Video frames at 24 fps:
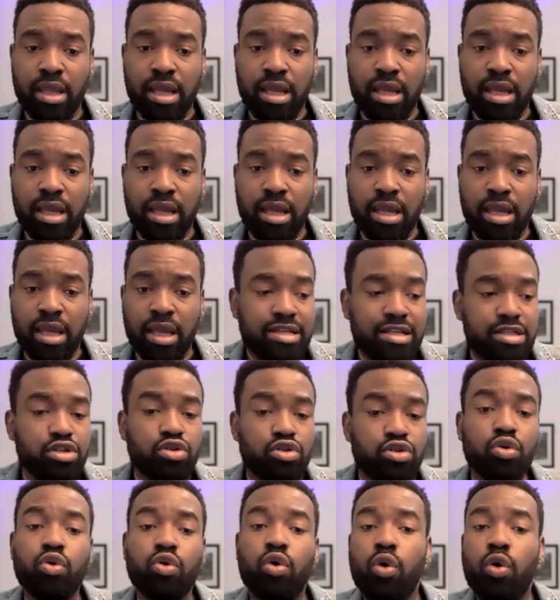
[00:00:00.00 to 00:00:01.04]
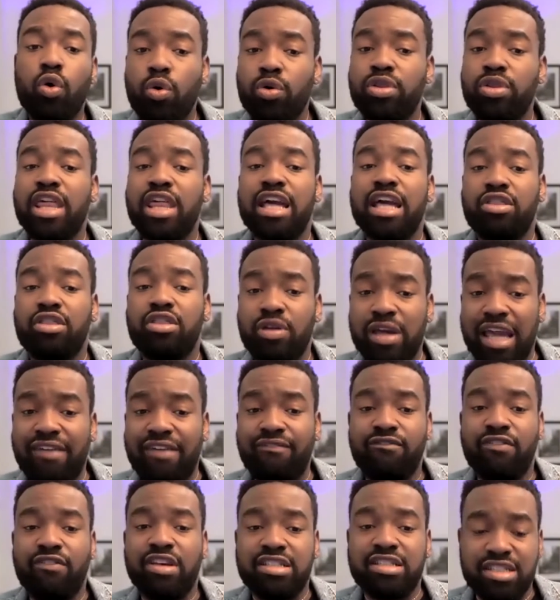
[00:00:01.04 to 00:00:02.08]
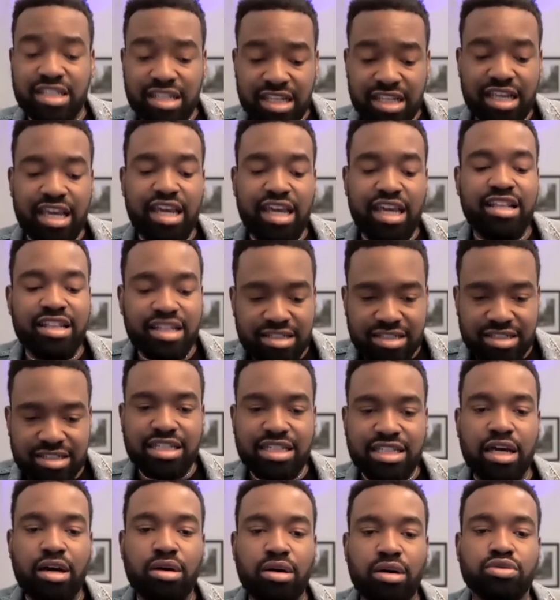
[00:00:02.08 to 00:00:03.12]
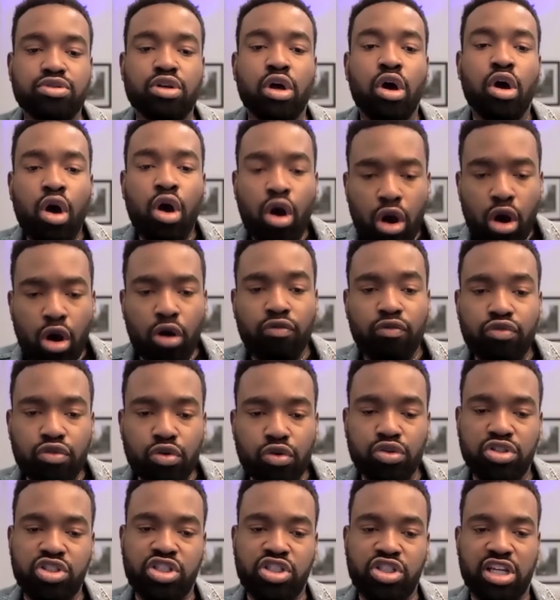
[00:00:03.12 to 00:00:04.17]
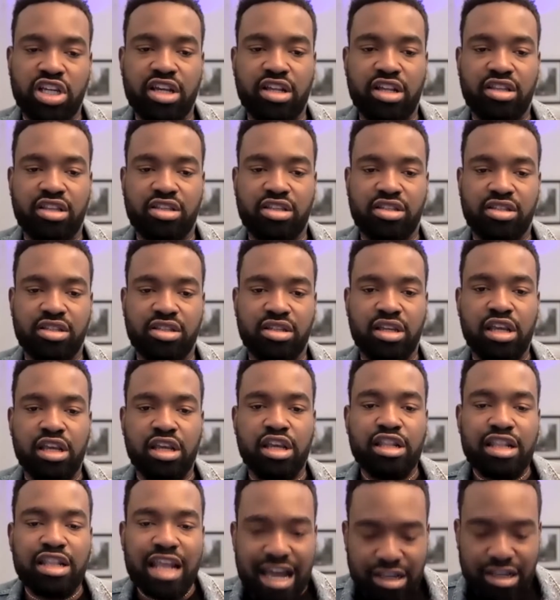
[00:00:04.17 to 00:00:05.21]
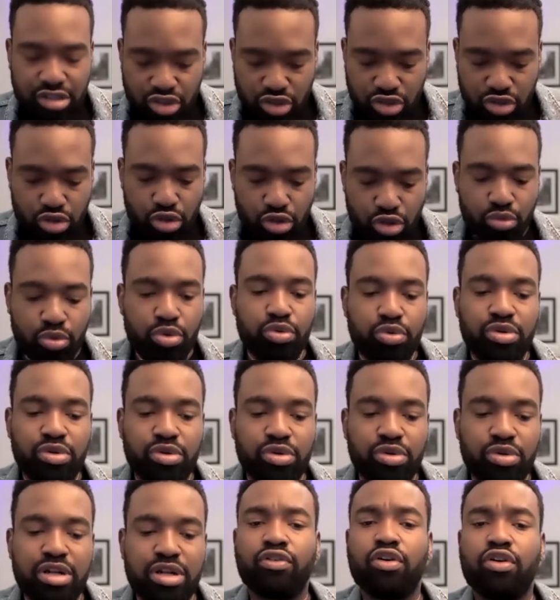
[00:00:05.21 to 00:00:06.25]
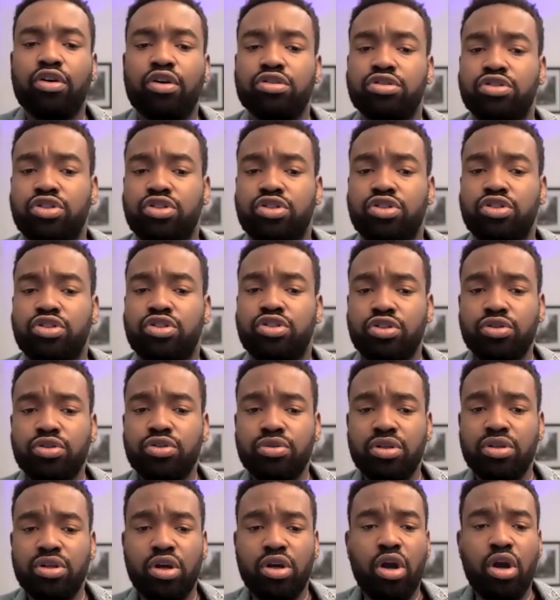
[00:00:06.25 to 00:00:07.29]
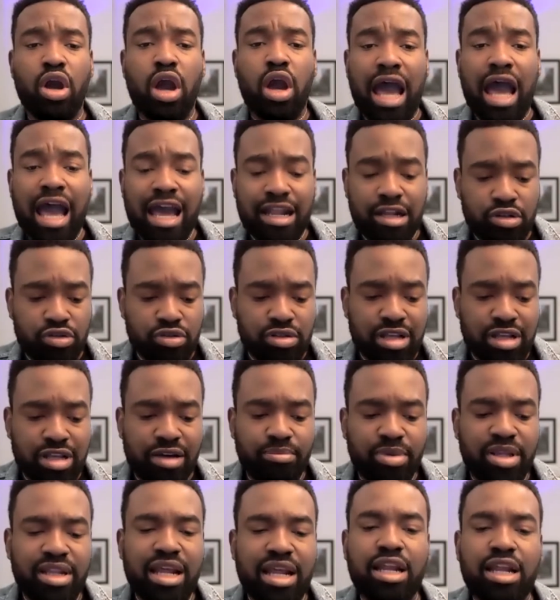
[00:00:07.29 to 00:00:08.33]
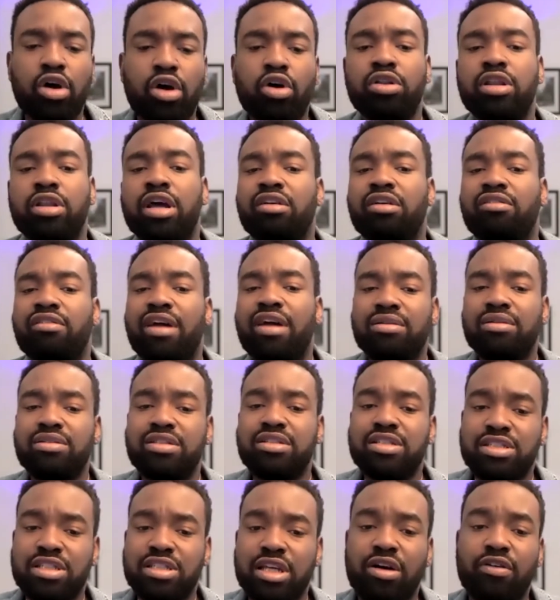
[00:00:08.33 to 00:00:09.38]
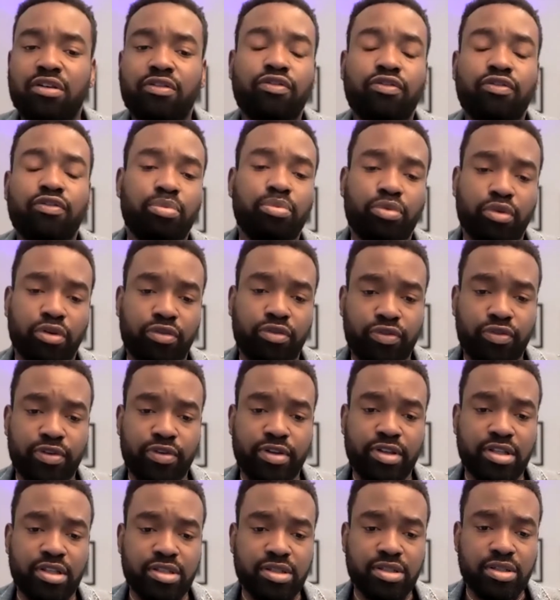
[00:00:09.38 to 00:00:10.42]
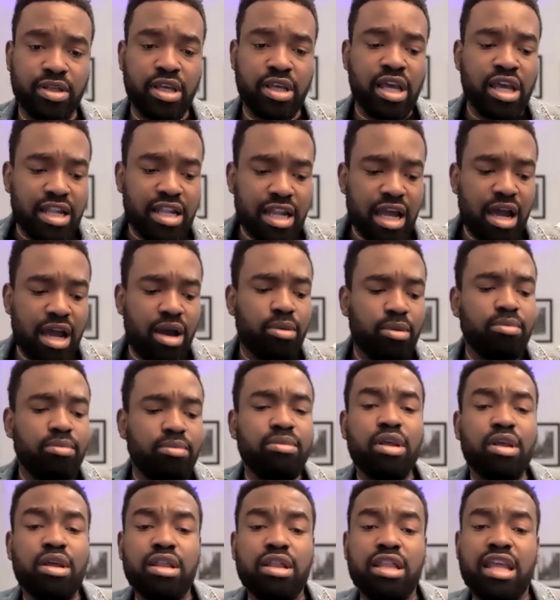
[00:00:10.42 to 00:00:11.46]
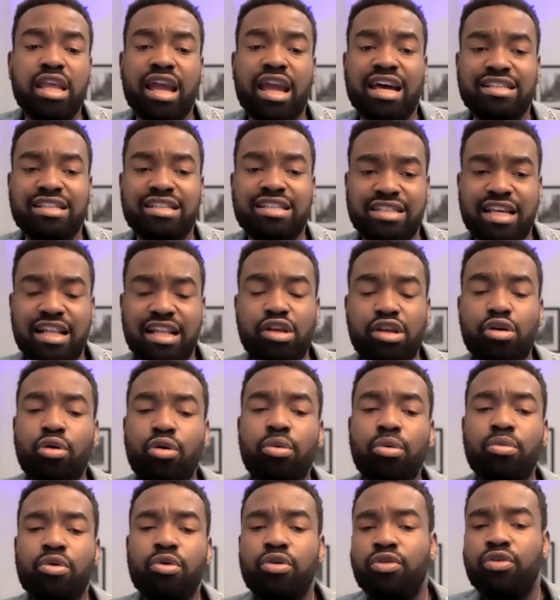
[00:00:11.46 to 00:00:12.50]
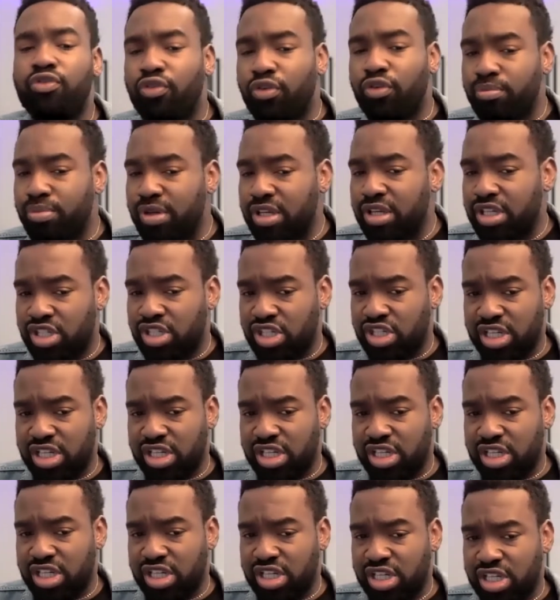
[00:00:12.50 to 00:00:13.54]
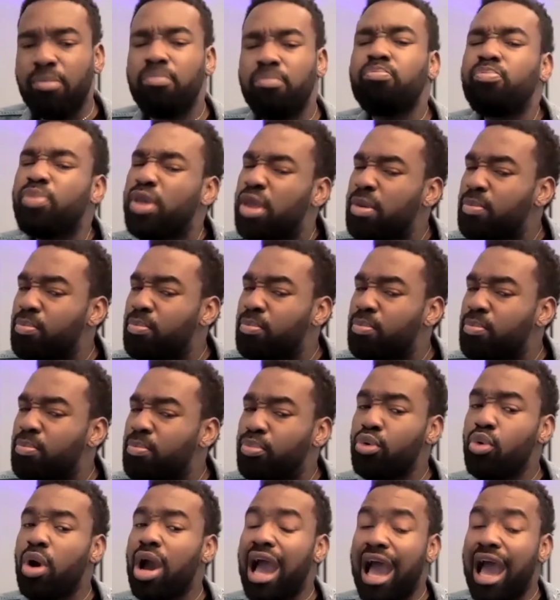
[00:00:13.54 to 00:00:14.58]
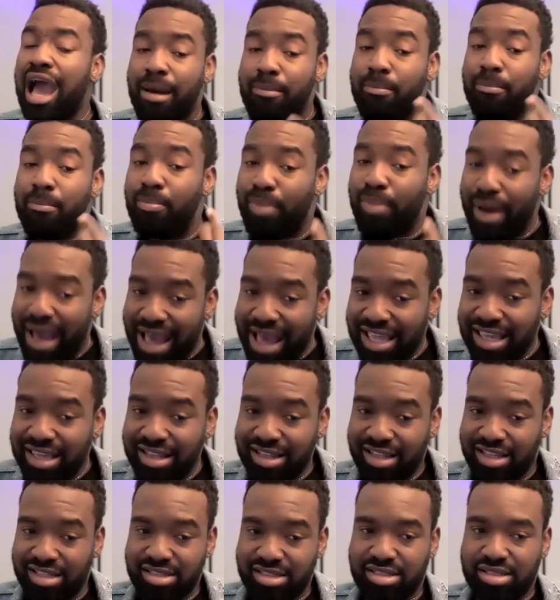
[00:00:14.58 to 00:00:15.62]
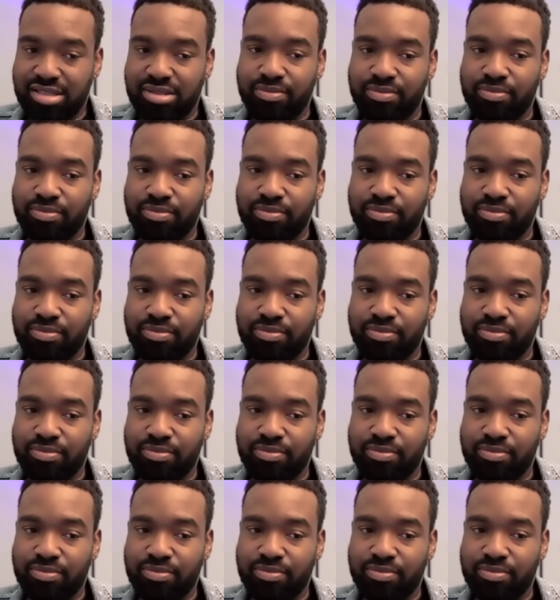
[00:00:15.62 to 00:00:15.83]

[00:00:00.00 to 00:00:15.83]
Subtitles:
and the person could go there to investigate the cells of those sheds, that story would have continued, and it would have been an underground cell for profit. Now they are selling homophobic shirts. People are buying it.